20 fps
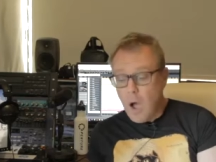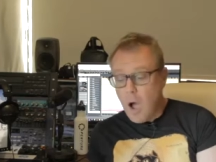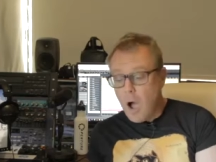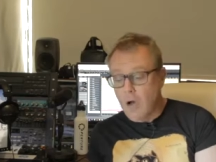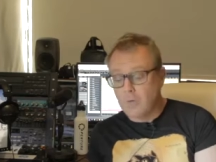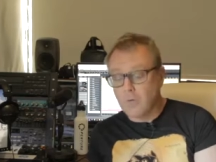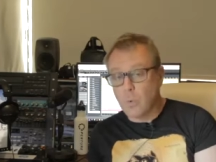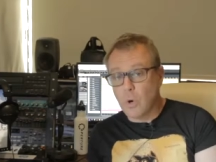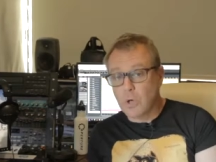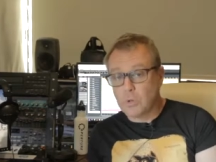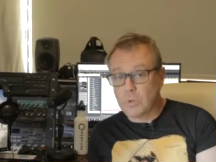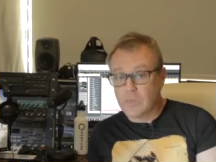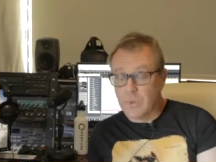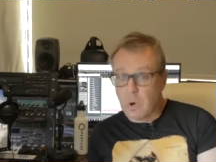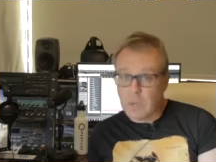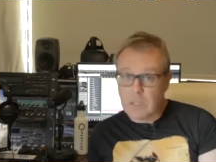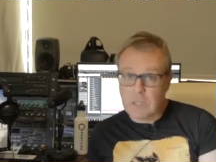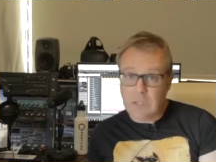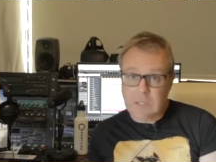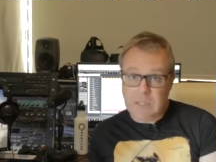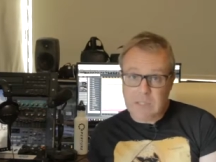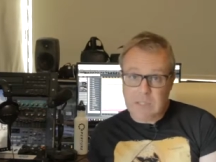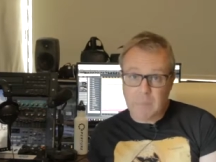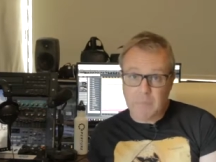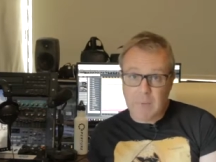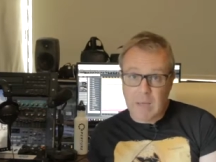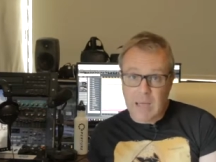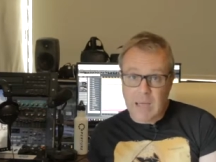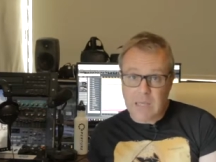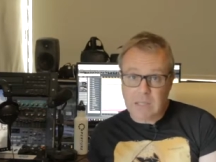I've worked with Oculus in
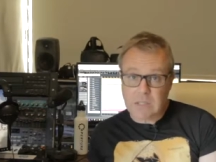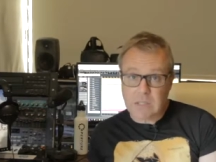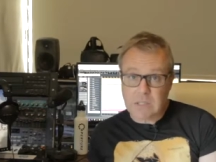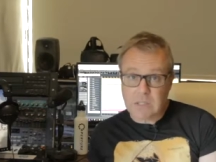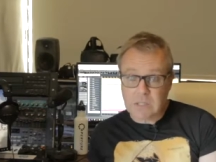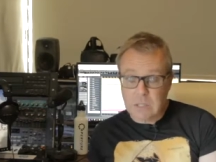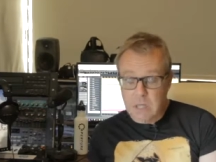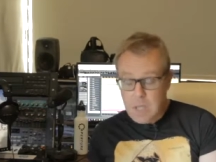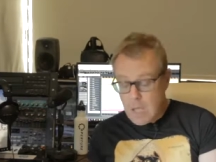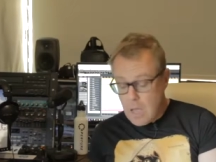the past.